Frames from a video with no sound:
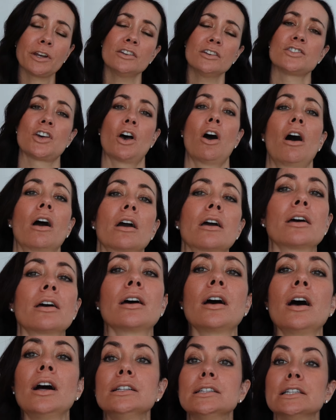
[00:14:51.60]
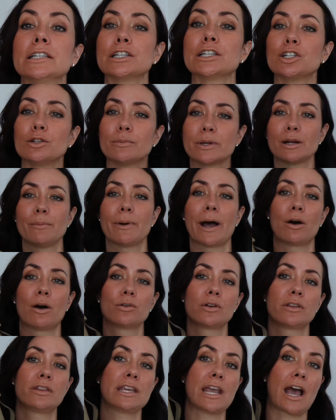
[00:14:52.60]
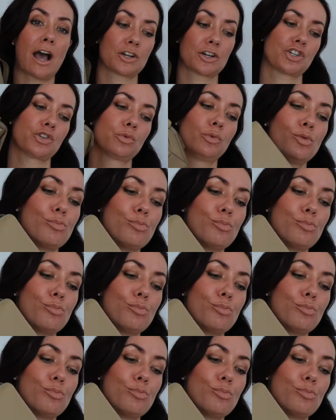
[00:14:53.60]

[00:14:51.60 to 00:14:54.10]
to talk a little bit about the actual